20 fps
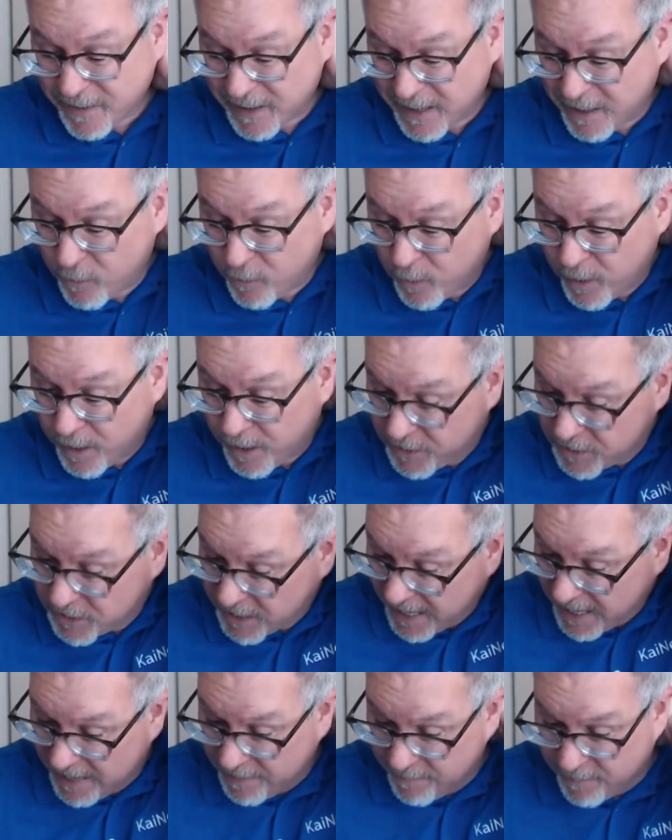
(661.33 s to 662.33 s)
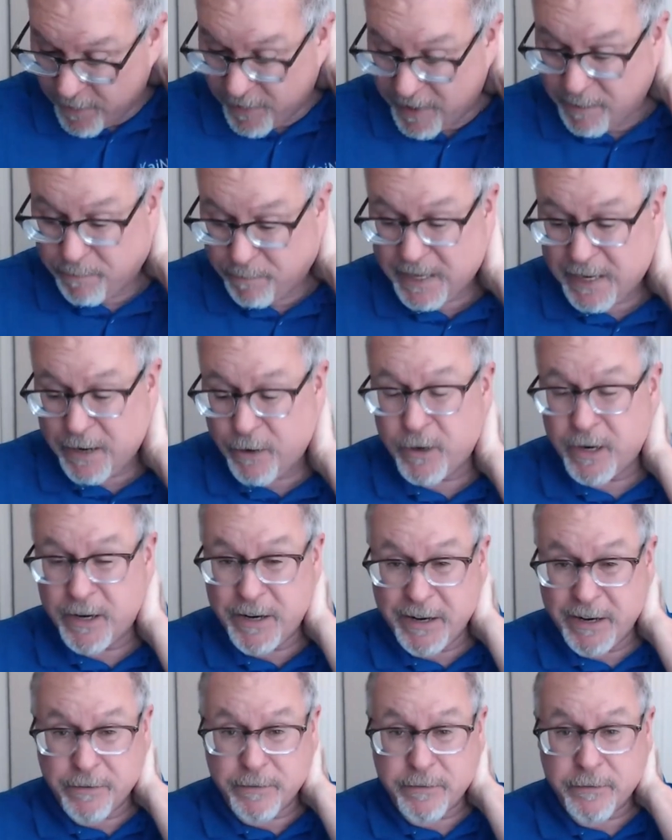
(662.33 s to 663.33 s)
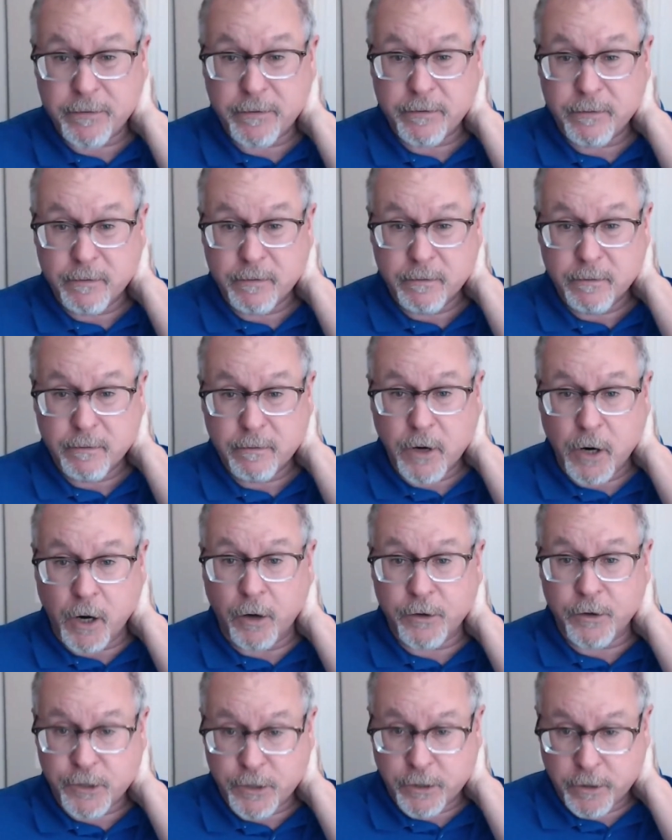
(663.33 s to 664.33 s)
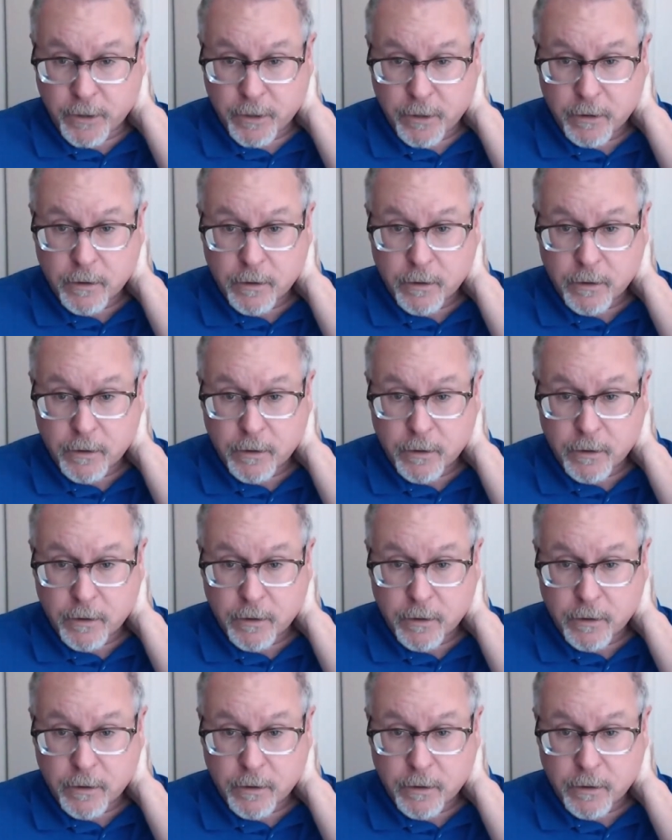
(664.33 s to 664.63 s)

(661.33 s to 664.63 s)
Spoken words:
it was a very punitive culture.